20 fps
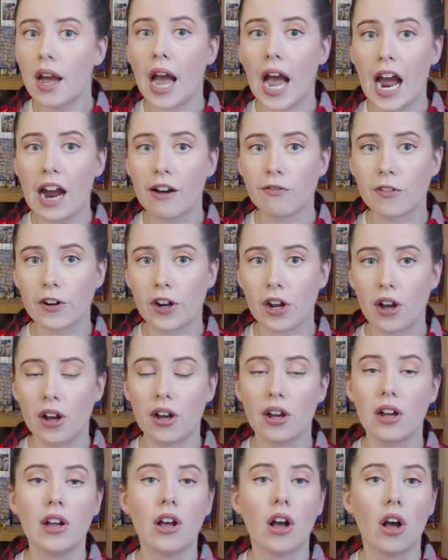
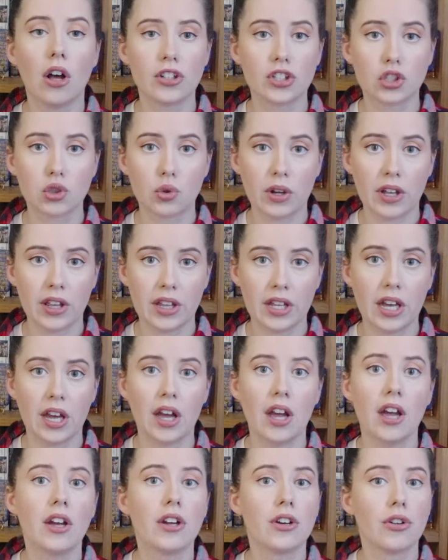Africa,
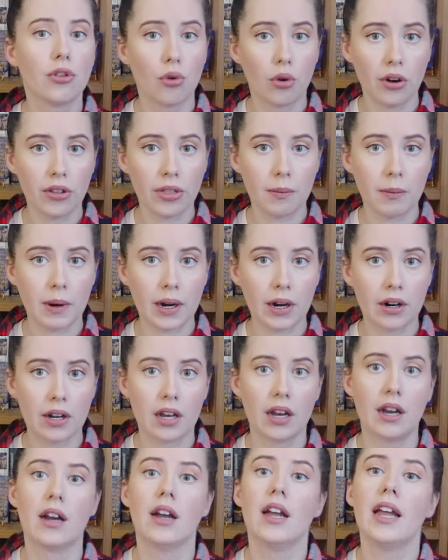Australia, North
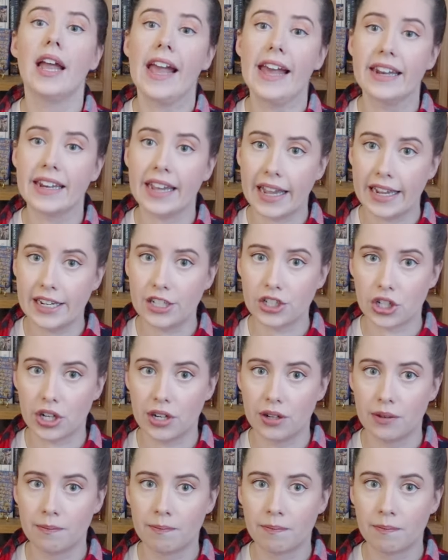America, and Asia.